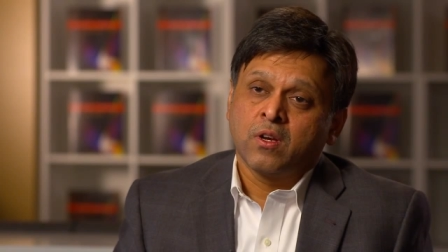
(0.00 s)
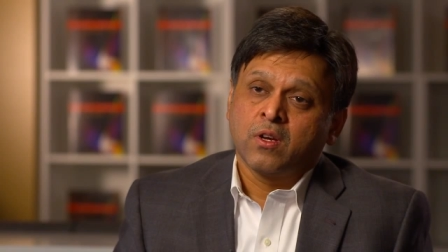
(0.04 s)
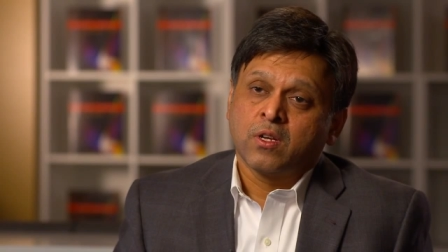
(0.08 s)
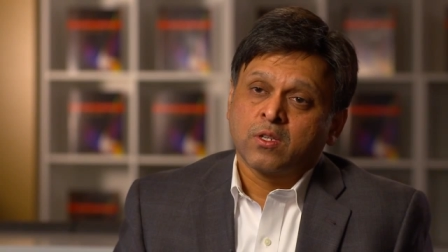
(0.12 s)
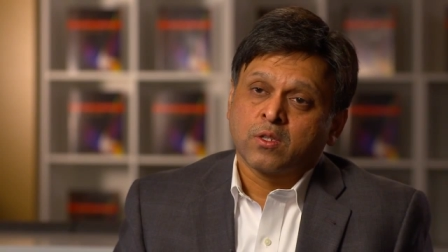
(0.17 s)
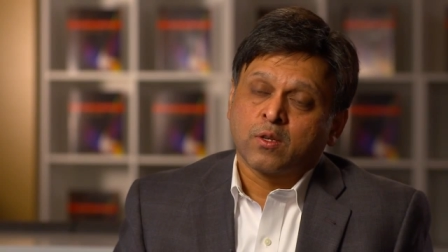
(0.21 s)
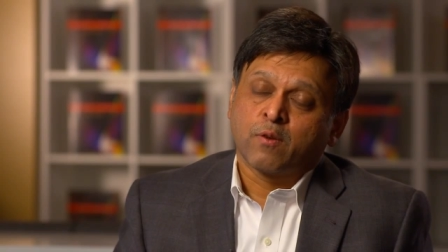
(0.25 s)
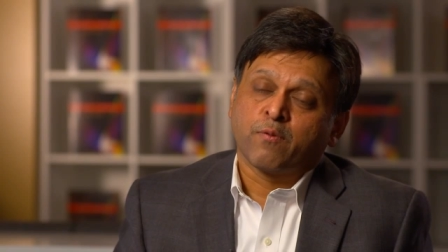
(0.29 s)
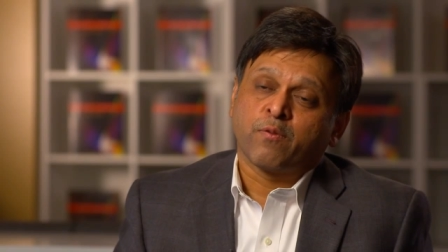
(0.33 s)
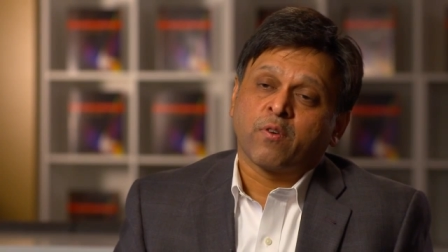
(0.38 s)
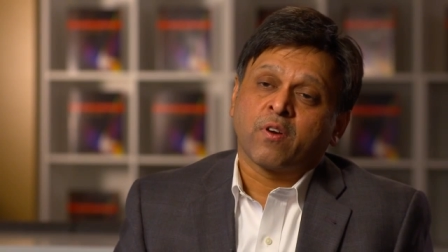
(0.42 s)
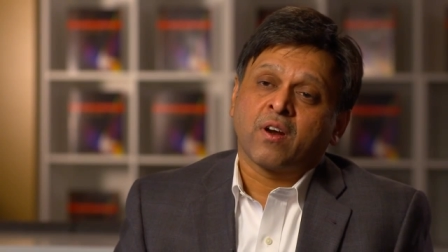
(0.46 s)

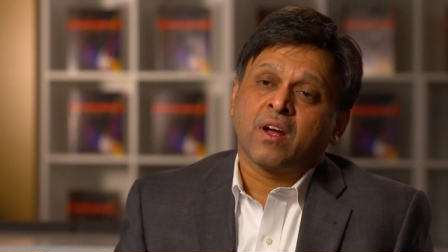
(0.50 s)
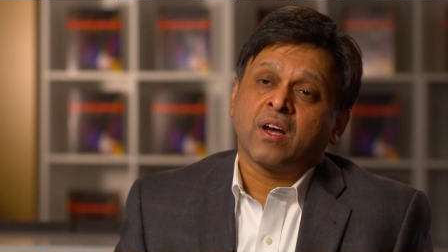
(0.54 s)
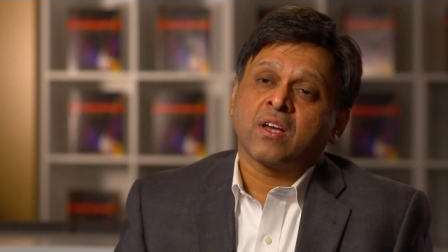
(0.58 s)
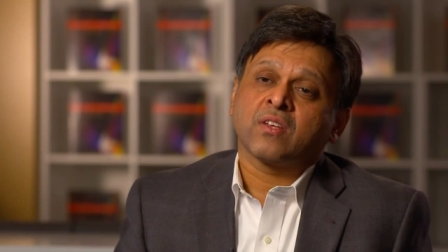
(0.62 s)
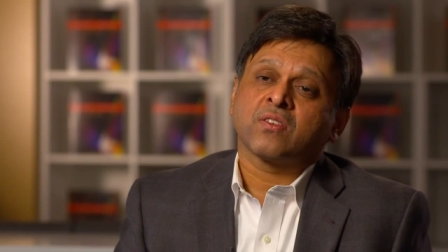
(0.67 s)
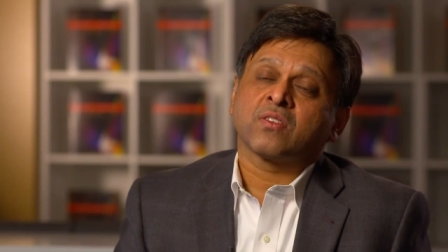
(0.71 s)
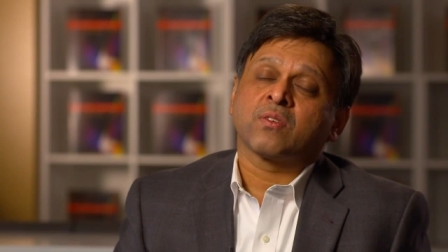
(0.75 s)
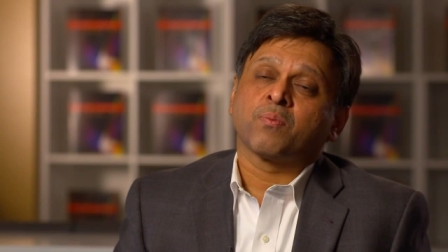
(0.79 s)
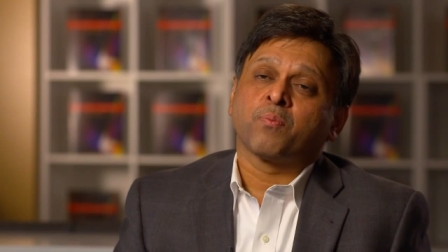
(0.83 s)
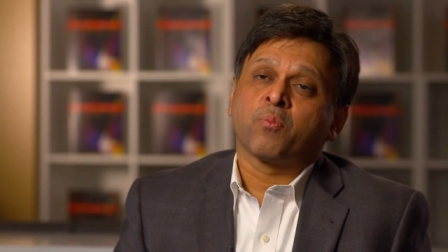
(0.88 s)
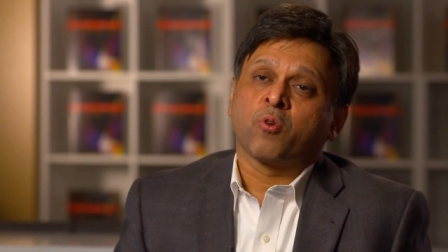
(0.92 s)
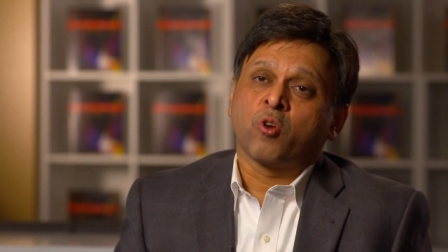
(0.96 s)
So for
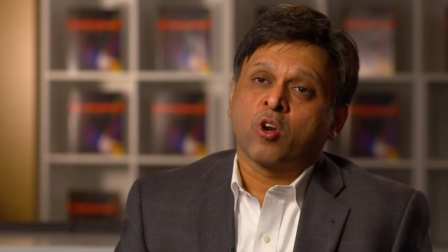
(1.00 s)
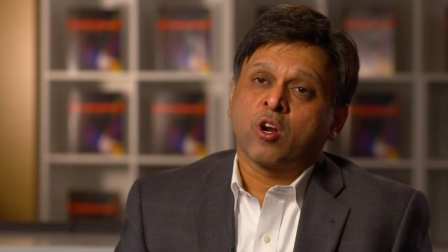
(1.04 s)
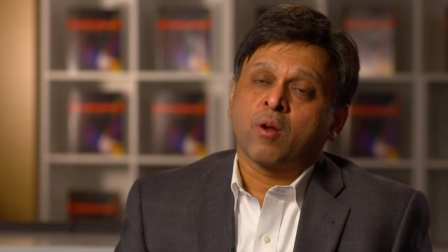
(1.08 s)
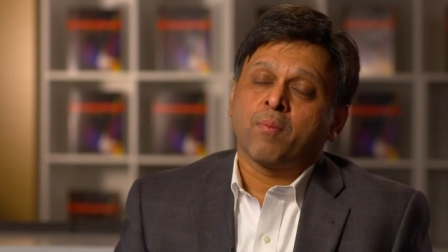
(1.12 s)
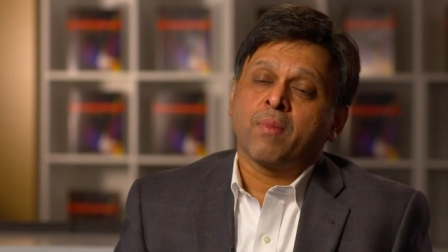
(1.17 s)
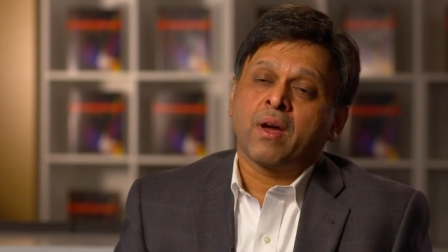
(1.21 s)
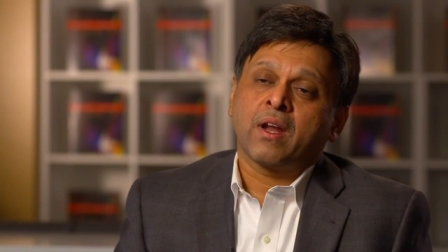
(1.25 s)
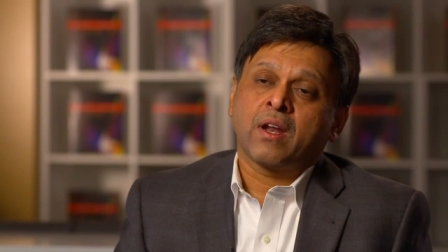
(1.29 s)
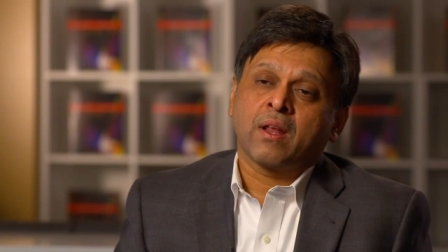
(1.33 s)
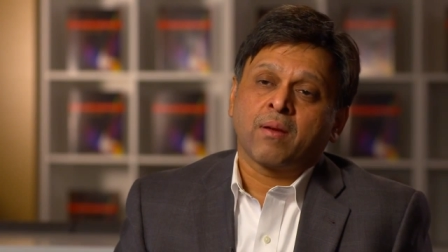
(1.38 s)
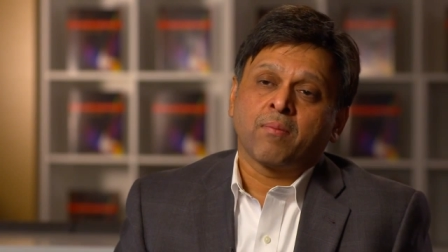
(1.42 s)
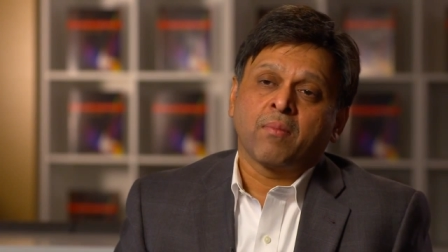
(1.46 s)
us,
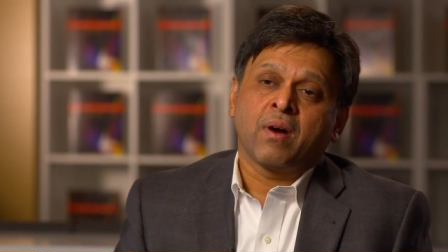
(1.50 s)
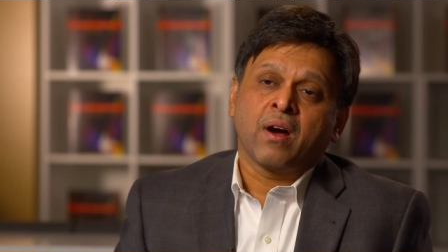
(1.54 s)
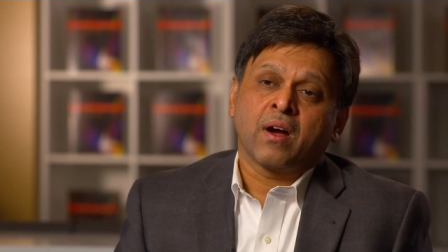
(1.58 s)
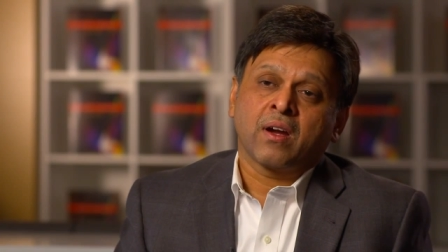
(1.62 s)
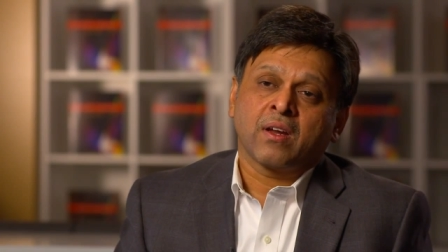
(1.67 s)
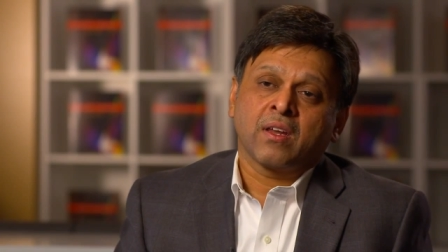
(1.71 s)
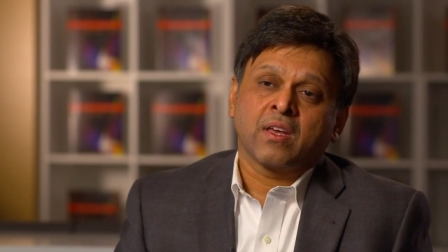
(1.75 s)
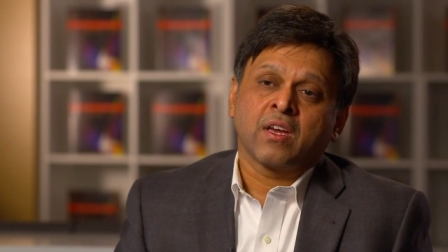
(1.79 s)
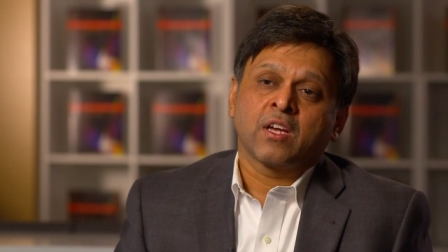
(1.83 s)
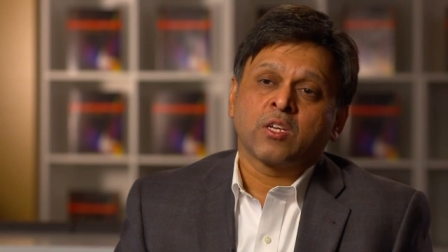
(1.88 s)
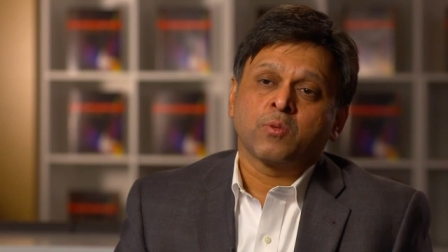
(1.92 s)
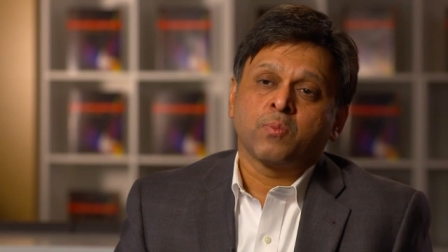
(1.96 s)
programmatic
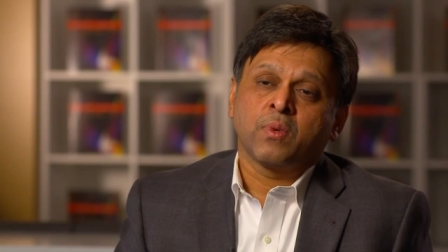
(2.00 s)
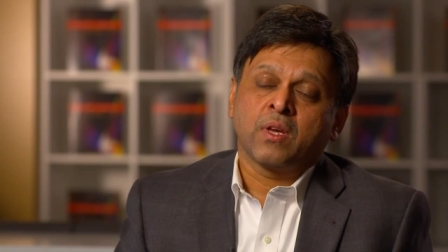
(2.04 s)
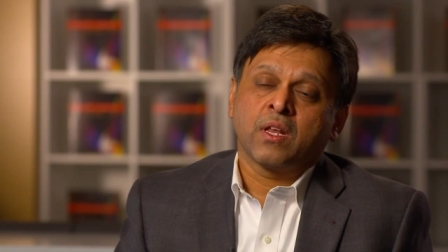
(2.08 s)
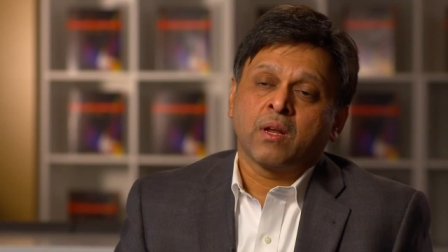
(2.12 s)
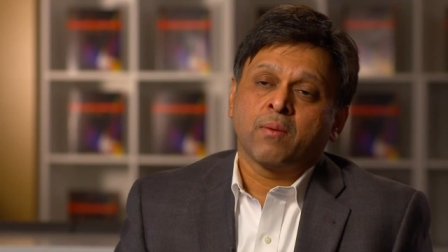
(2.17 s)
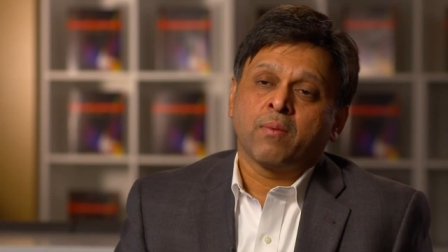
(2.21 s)
marketing has been